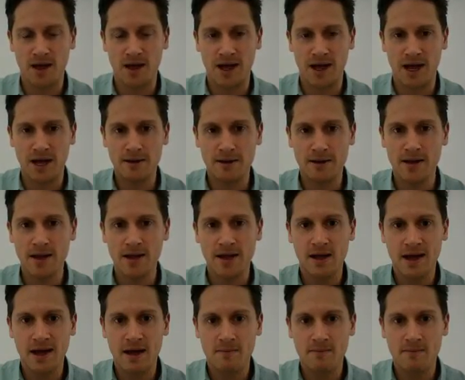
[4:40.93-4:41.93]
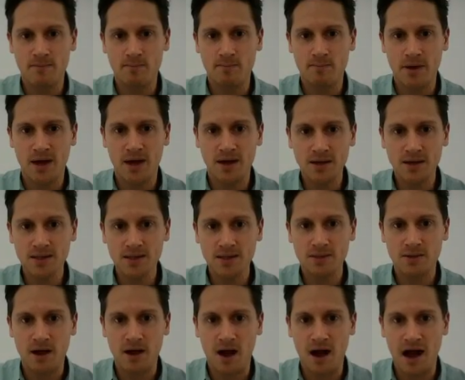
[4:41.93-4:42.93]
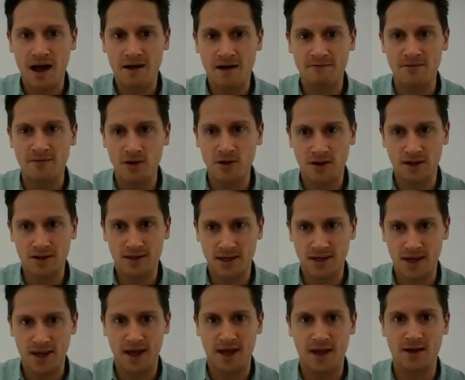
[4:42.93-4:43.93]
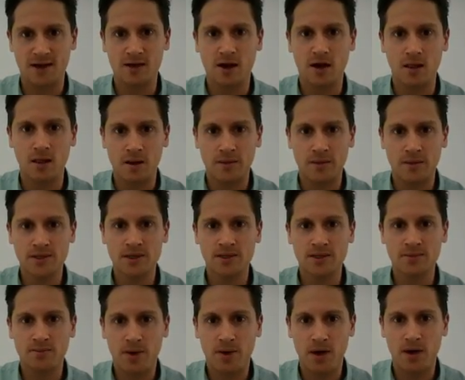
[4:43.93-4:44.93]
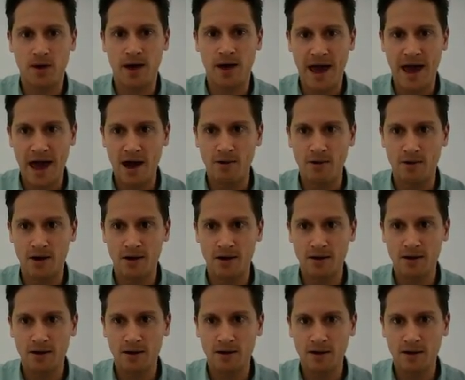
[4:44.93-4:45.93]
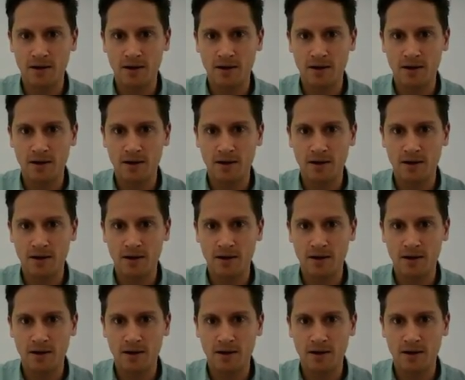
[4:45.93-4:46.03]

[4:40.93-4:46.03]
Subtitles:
Okay. Now, because I have units here in kilometers per hour,